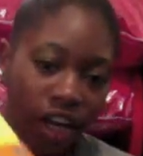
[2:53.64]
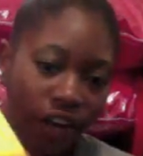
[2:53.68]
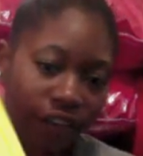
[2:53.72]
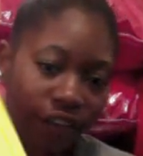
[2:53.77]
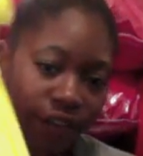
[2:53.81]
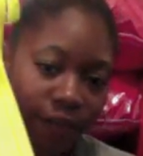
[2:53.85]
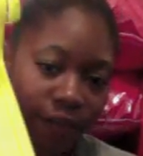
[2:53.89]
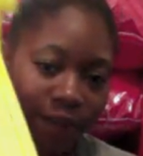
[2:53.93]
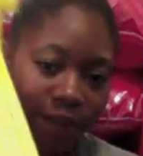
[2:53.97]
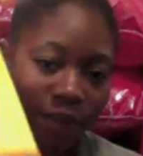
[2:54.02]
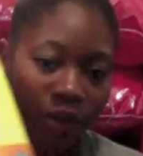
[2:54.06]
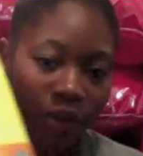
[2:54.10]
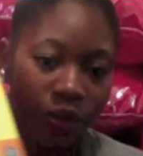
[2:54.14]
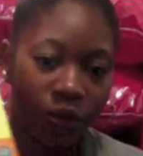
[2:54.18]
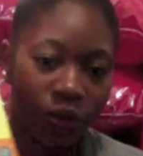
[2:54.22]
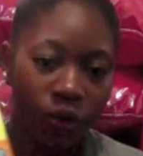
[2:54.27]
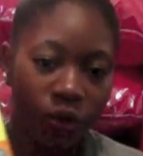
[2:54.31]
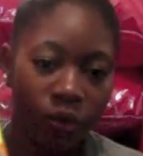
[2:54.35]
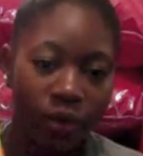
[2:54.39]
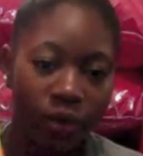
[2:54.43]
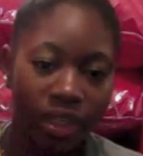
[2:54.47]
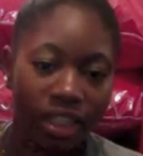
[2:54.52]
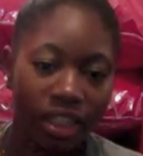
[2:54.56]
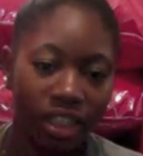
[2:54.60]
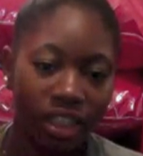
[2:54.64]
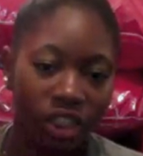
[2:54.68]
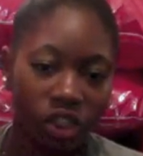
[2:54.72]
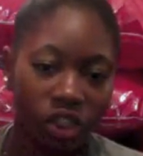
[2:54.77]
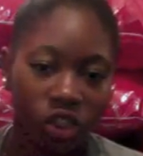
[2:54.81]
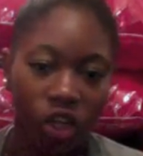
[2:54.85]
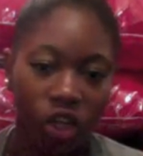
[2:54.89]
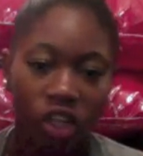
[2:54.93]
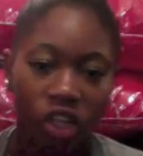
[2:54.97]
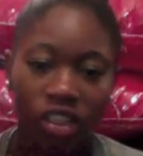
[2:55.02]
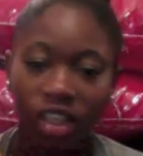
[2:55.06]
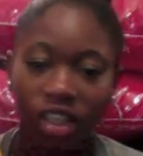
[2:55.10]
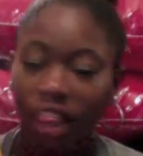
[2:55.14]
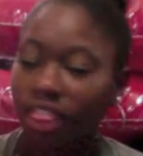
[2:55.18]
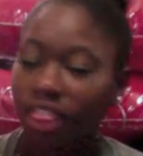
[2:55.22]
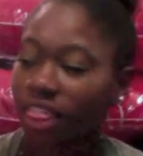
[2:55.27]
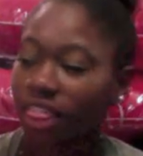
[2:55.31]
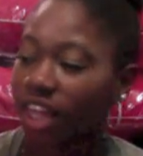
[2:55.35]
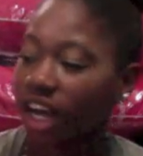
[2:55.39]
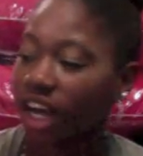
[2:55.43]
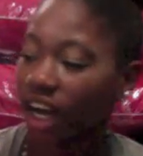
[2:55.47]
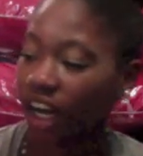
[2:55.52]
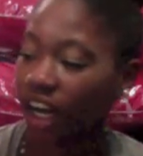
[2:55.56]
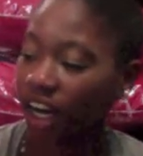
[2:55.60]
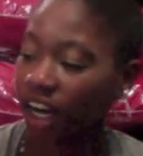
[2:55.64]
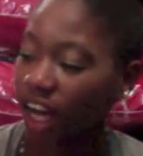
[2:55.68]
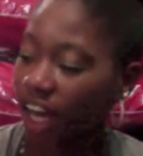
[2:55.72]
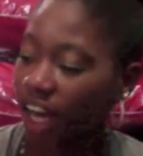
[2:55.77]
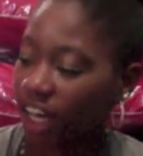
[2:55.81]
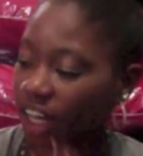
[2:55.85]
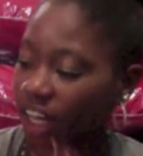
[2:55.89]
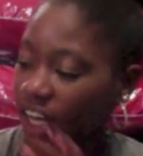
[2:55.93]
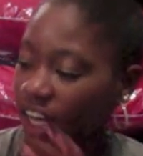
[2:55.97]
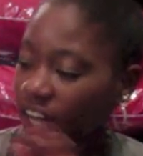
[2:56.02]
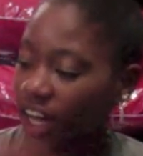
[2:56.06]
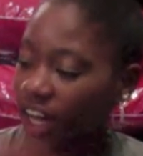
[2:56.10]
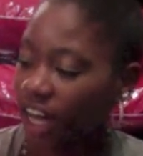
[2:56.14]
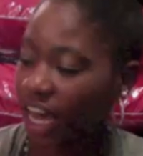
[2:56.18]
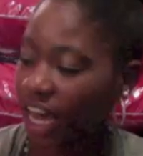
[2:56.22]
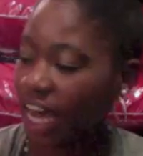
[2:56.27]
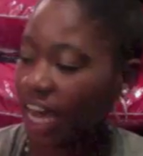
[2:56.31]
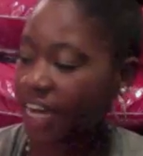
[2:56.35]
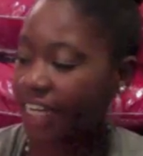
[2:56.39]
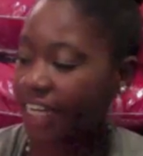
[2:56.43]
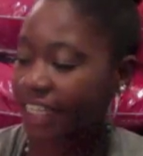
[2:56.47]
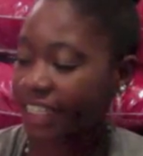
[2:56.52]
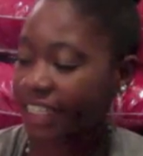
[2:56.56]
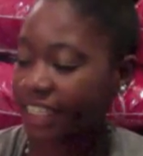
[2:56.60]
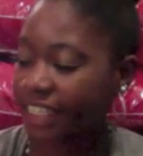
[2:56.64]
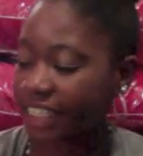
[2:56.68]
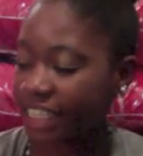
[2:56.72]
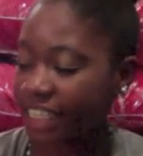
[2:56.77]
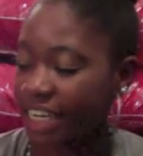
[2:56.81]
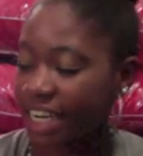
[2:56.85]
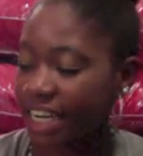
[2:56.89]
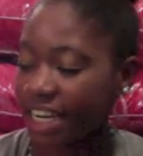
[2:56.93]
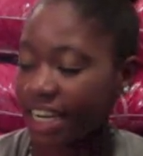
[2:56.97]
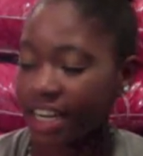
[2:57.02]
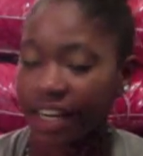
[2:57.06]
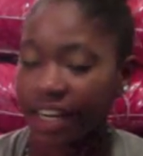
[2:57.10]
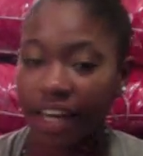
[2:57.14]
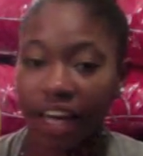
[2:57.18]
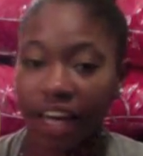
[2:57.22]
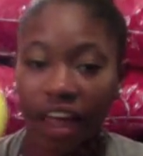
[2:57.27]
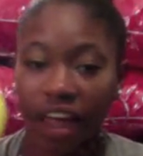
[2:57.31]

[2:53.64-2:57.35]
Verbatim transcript: from the Room Essentials line, I got eight 15